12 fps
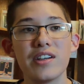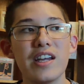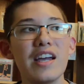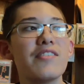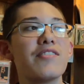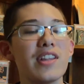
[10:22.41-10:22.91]

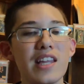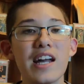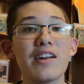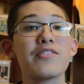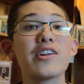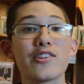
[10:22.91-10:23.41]
if a lot
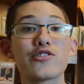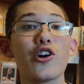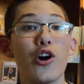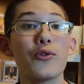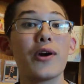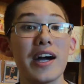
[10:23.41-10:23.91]
of things
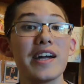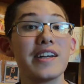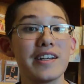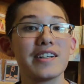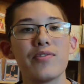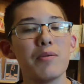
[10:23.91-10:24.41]
go right.
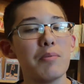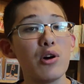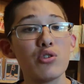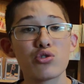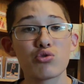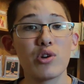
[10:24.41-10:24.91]
The
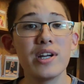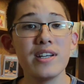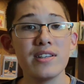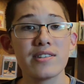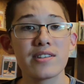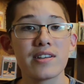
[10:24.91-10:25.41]
most
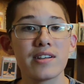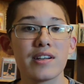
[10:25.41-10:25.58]
risk